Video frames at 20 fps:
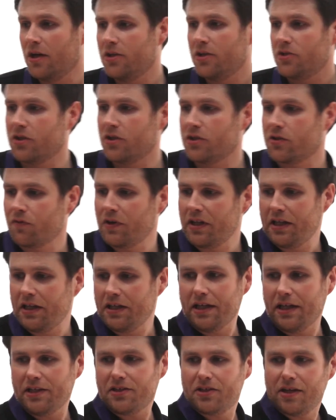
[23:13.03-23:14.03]
So it's a really
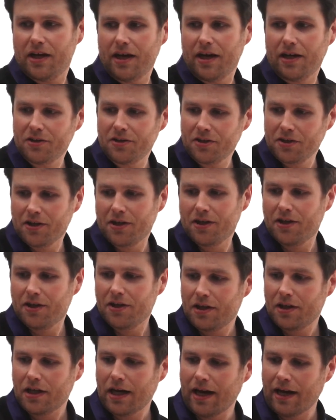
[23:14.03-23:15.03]
neat
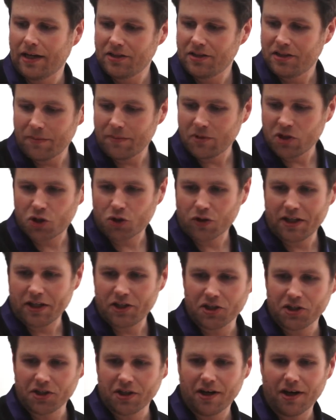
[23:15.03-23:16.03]

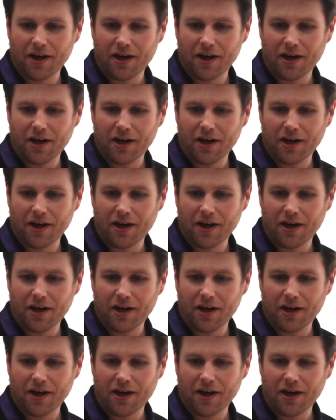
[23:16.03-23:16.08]
demonstration